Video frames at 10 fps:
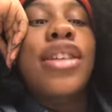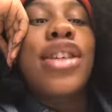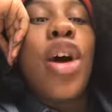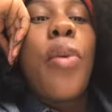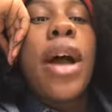
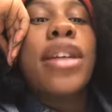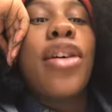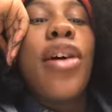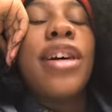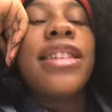So my
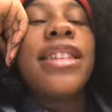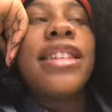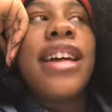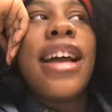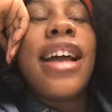dog
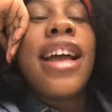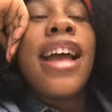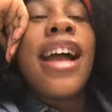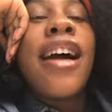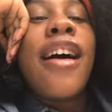today,
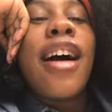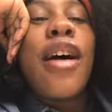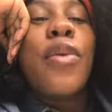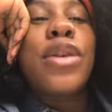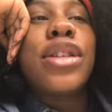I
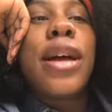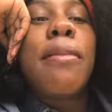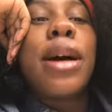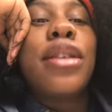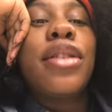was in
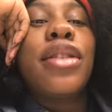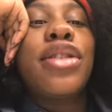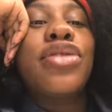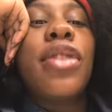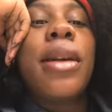my
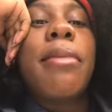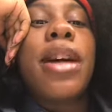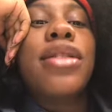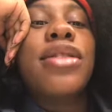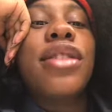3rd
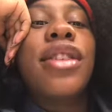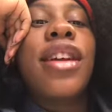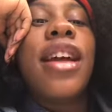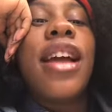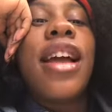trimester,
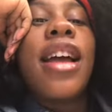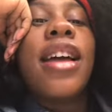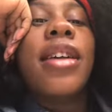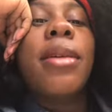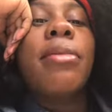
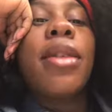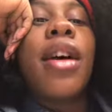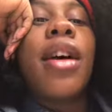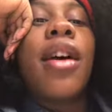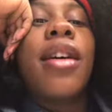and I'm
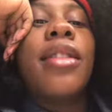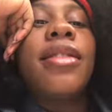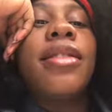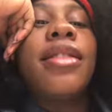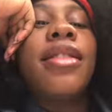not.
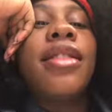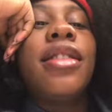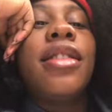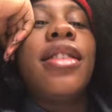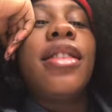
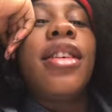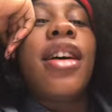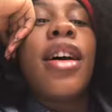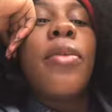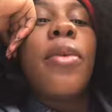I
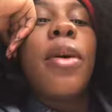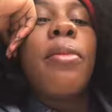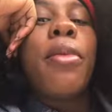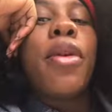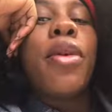have 1
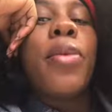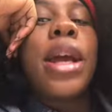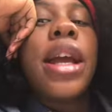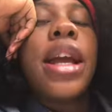more week.